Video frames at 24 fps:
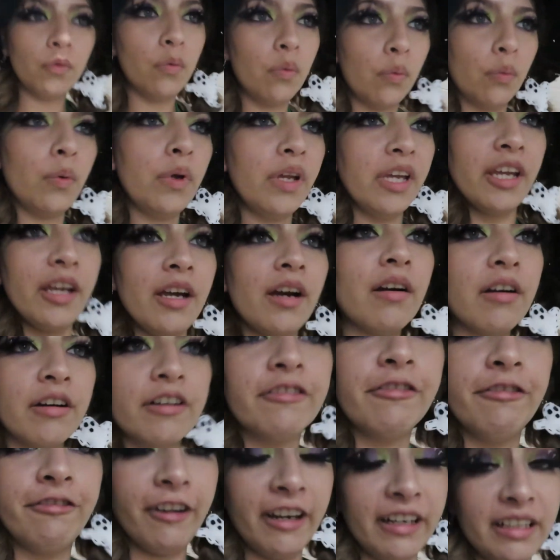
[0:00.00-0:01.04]
We
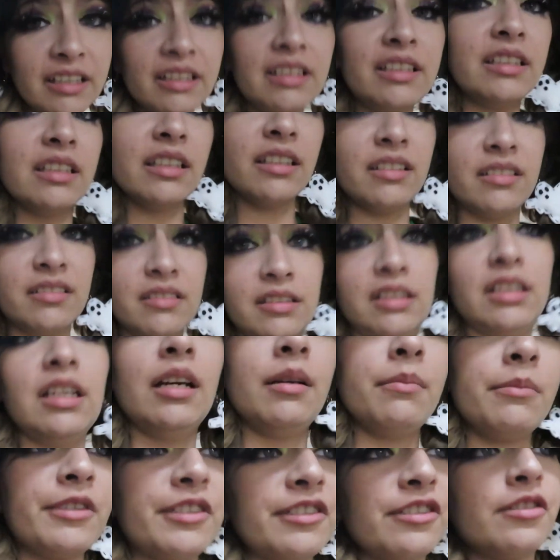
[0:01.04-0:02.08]
are finally done.
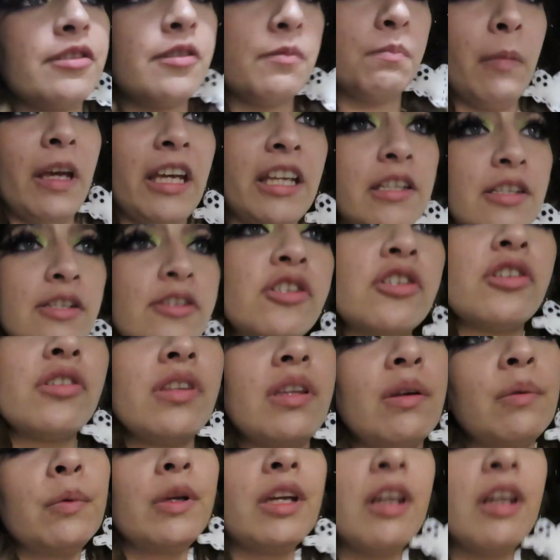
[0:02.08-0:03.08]
I'm just making sure that